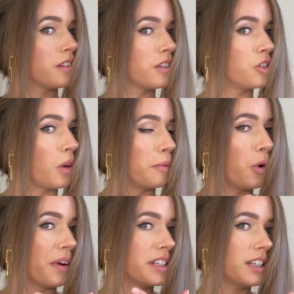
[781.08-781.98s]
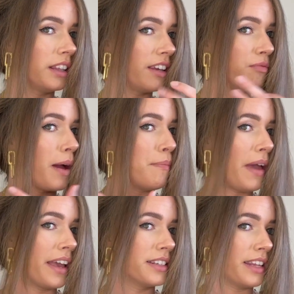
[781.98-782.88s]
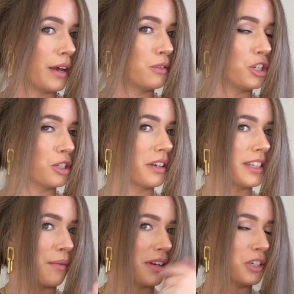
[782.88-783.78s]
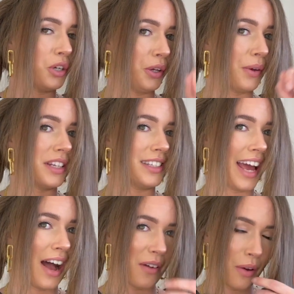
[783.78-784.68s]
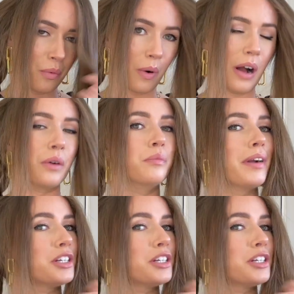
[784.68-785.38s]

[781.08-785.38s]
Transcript: So I'm going to leave my bangs out just because I want to show you as to how I round brush